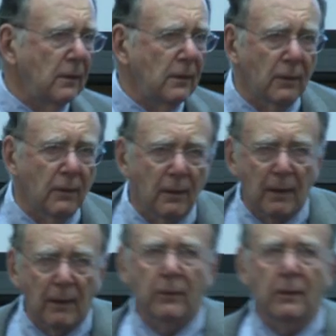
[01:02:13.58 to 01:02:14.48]
here
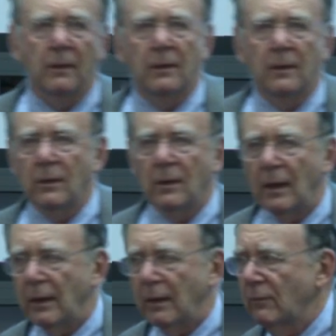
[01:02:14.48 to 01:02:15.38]
are
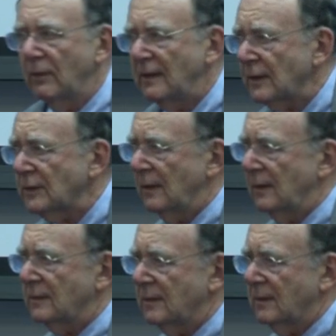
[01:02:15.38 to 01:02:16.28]

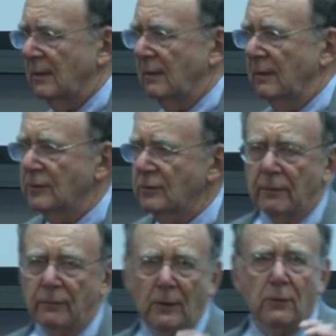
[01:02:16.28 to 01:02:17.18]
reductionist. They're sort
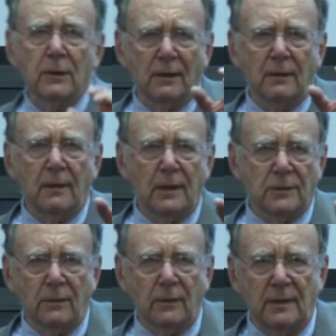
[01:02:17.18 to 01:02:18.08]
of local in
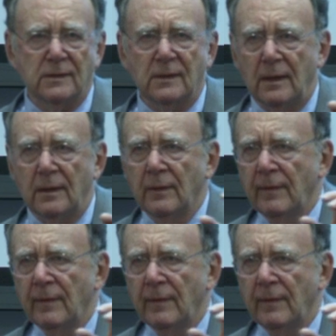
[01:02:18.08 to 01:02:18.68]
nature. They say,